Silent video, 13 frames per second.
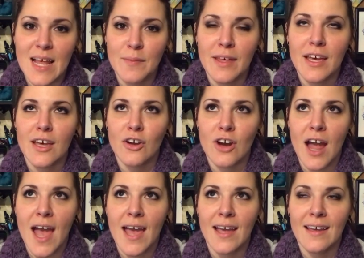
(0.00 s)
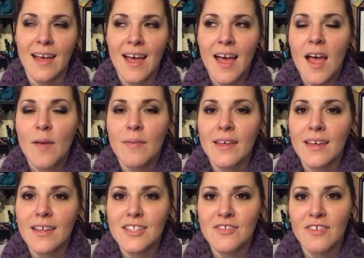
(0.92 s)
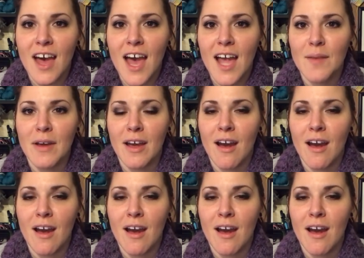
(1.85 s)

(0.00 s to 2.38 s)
I'm like crying. I'm like, it's fine. My